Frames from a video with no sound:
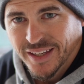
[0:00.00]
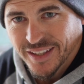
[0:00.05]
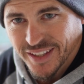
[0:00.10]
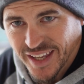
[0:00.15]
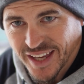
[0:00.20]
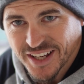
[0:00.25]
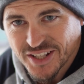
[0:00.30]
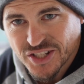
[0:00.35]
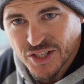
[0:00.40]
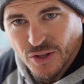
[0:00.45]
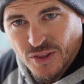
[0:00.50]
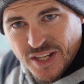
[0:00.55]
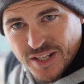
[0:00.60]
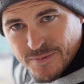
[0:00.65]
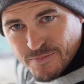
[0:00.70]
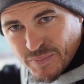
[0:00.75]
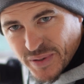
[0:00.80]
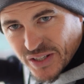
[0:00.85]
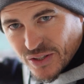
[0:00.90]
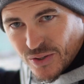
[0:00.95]
Yeah, so
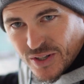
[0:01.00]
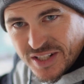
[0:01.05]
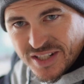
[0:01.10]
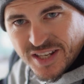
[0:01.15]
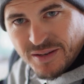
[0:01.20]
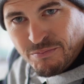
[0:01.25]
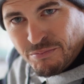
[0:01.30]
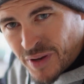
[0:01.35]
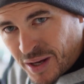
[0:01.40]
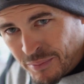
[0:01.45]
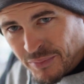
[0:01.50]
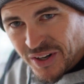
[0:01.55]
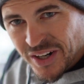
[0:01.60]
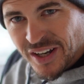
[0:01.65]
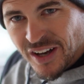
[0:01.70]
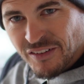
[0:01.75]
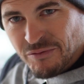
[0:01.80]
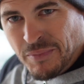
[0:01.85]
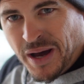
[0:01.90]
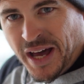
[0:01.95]
this build is in memory of